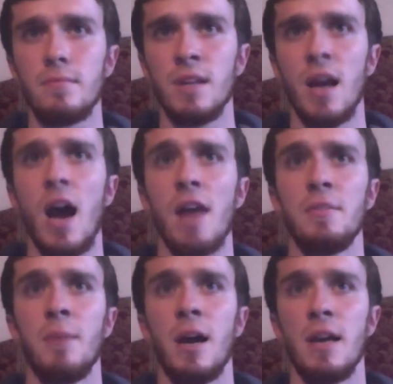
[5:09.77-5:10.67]
Eye of
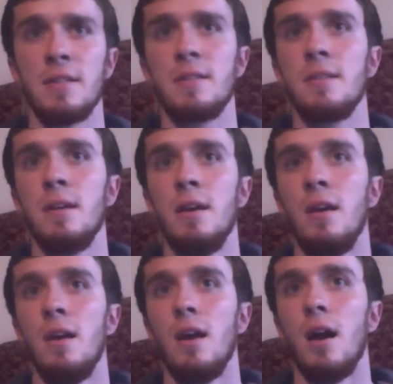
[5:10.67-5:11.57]
Timaeus
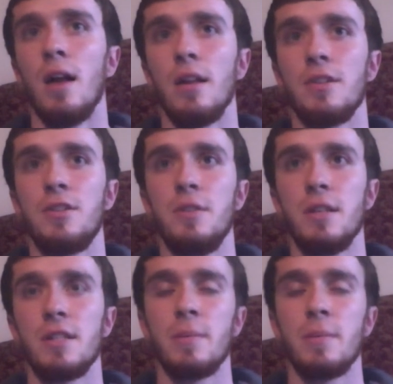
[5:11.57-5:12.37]
lets you get